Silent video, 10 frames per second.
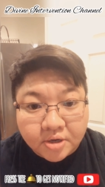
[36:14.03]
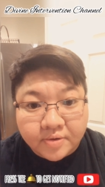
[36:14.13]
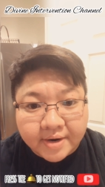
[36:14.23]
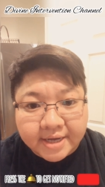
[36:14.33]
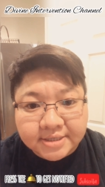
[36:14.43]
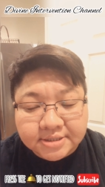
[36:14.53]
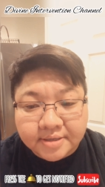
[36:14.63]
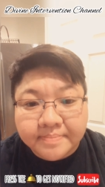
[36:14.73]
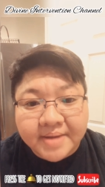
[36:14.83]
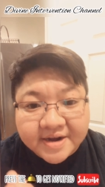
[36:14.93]
all
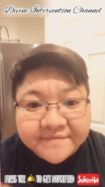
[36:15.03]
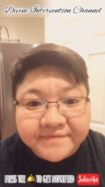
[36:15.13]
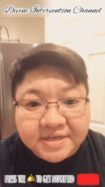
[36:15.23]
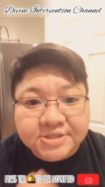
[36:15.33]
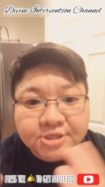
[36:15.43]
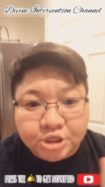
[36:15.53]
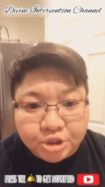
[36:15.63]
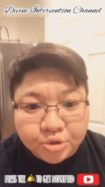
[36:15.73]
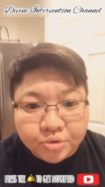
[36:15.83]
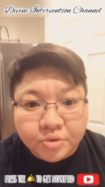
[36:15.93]
right manifested
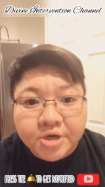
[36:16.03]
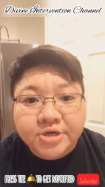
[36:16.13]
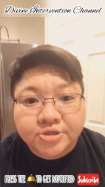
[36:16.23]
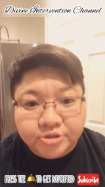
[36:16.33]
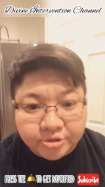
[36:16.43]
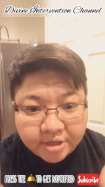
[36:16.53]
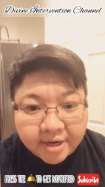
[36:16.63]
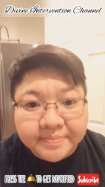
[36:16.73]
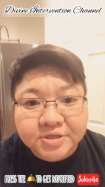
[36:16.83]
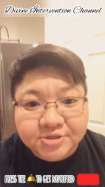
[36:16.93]
you to
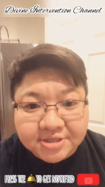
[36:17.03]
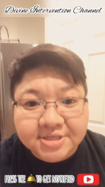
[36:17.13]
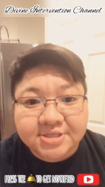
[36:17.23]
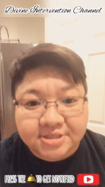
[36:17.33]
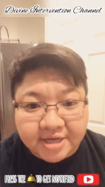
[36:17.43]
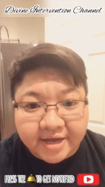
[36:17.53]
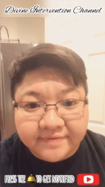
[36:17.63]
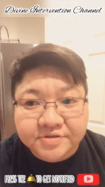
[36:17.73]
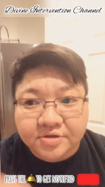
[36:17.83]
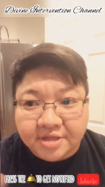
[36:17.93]
come into this
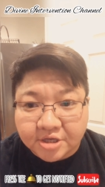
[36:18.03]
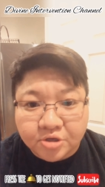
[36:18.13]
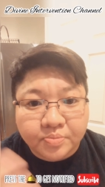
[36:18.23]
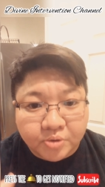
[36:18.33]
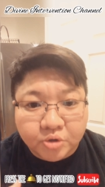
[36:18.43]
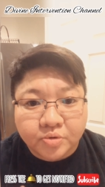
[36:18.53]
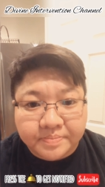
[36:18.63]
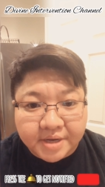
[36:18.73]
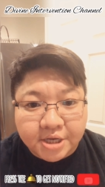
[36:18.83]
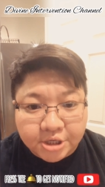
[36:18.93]
life so that you both will
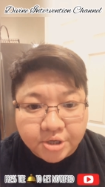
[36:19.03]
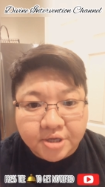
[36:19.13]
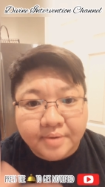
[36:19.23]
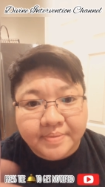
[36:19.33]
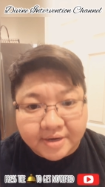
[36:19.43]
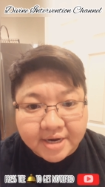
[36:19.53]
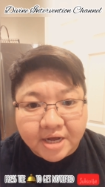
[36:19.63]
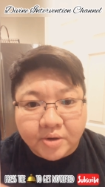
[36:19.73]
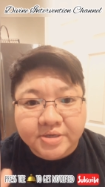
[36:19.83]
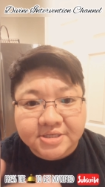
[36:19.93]
be in union, but
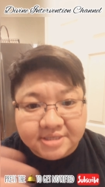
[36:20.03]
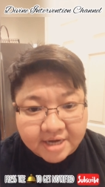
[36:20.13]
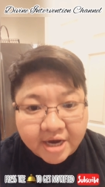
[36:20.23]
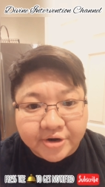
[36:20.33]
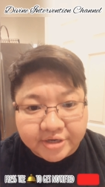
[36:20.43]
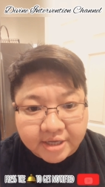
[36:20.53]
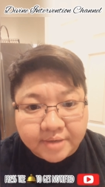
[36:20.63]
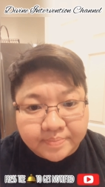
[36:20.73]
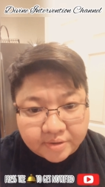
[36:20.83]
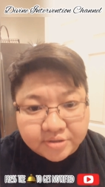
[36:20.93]
now he's an
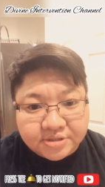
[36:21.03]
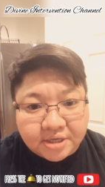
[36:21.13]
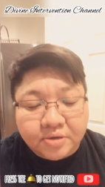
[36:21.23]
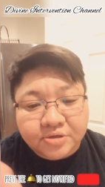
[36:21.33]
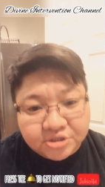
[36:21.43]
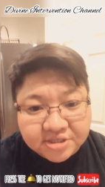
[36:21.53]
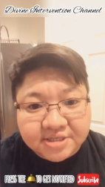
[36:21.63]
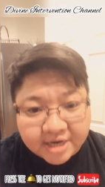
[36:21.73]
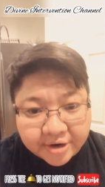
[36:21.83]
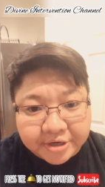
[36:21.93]
arrogant person or she's
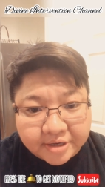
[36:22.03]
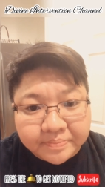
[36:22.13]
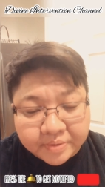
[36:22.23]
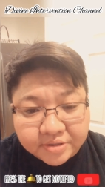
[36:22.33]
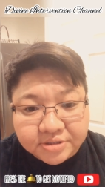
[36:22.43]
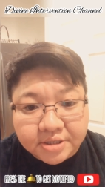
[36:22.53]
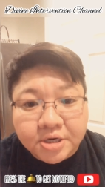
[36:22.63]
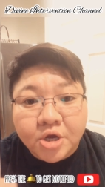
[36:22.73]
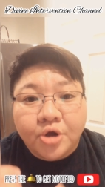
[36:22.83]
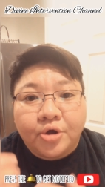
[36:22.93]
an arrogant person.